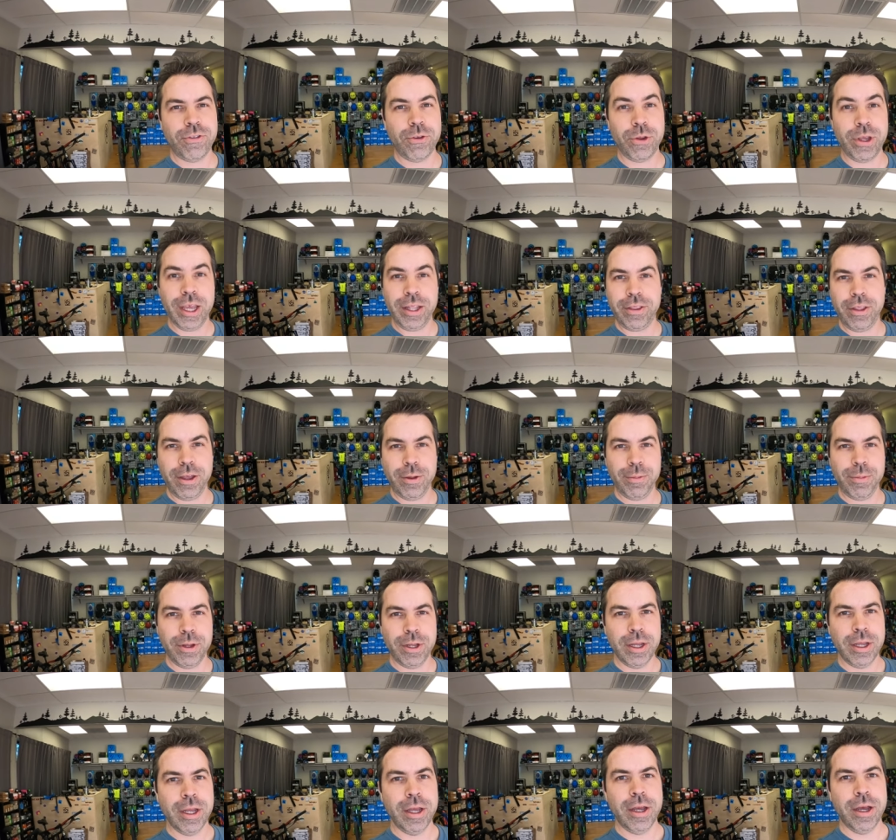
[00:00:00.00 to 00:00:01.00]
to get them.
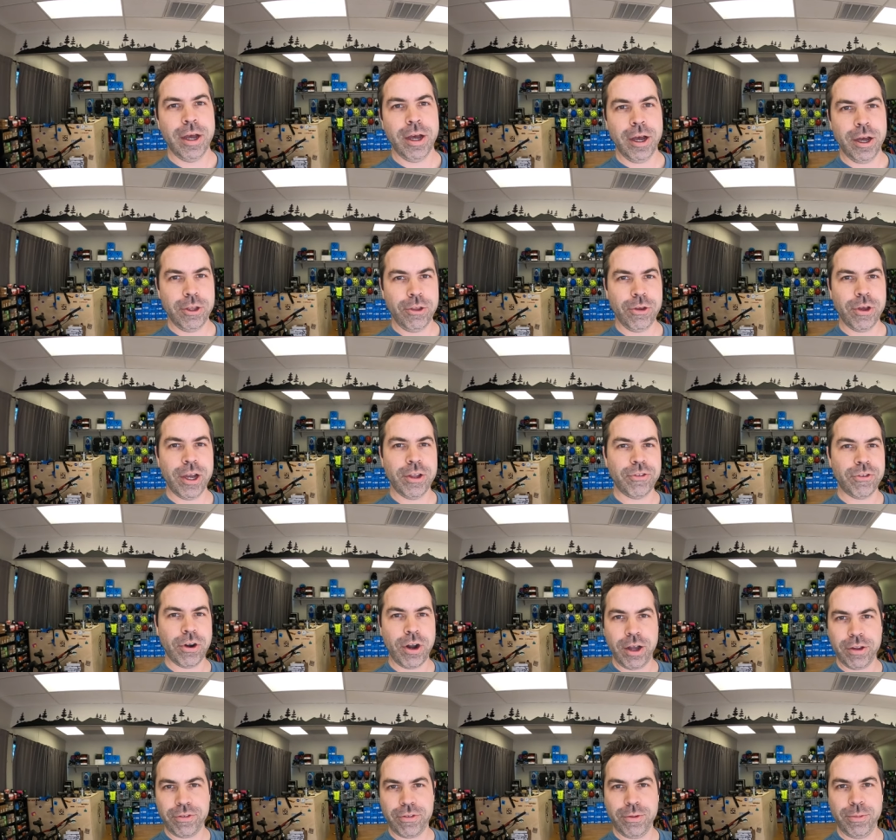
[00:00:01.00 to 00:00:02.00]
You guys are
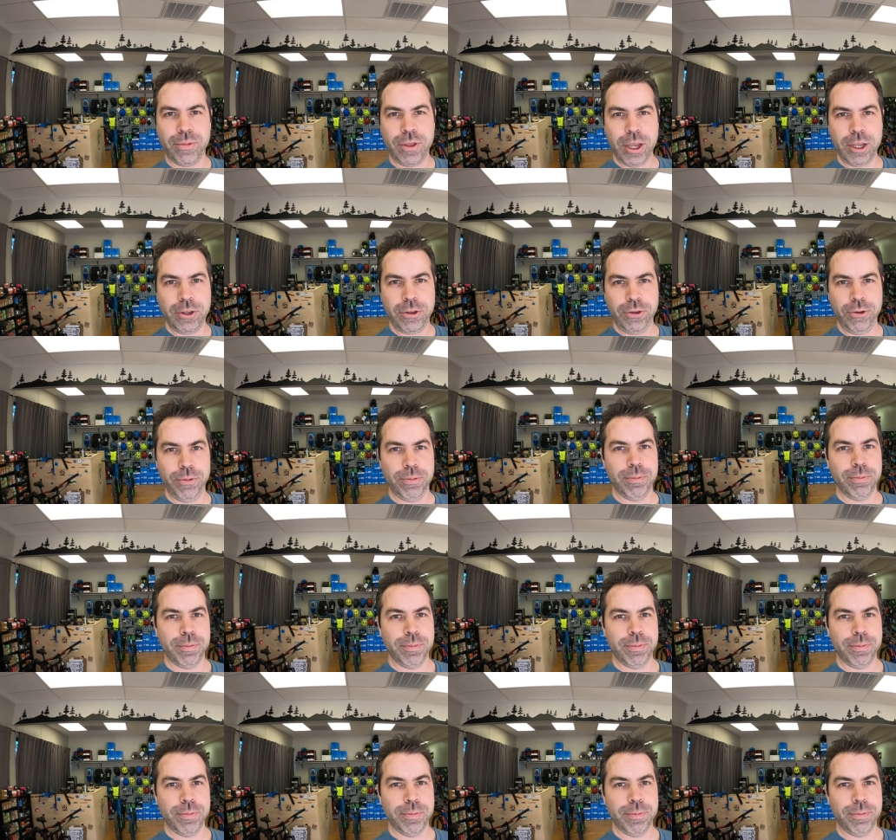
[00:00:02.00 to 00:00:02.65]
awesome. Thank you.